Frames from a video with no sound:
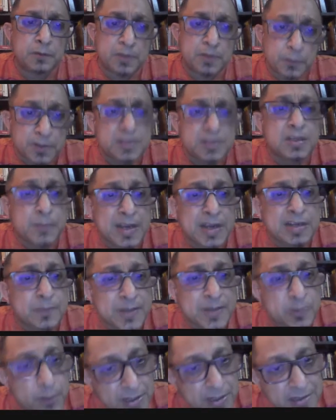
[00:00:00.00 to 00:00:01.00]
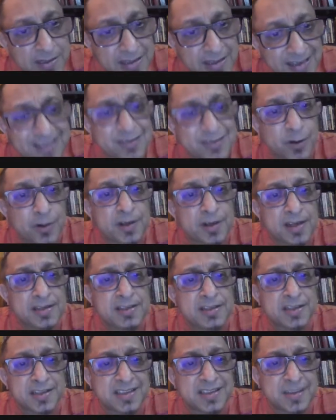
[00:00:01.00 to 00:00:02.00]
was debate between these
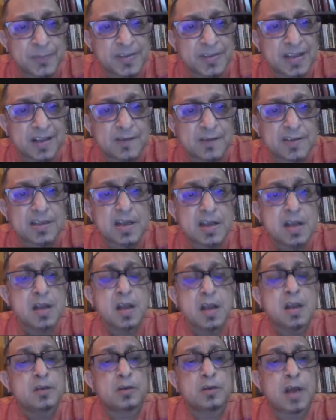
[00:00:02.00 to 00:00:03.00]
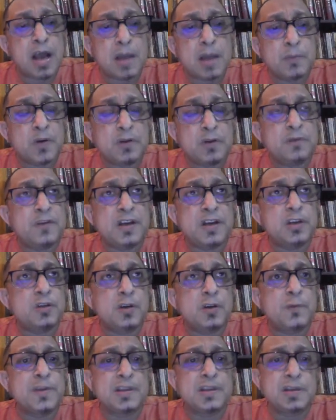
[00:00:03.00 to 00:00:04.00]
organizations themselves. So I'm not very
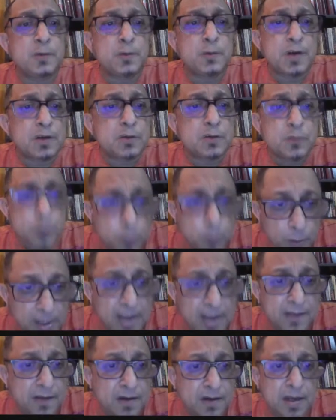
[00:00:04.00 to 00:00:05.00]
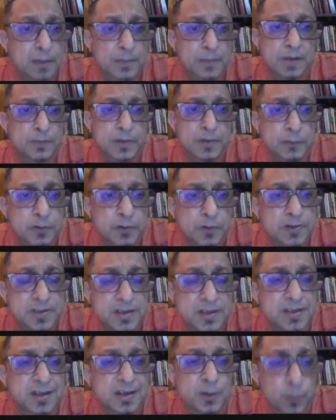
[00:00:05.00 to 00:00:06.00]
sure whether they worked together. I mean, they were not
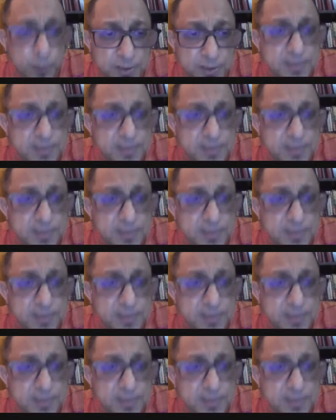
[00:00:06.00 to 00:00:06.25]
certainly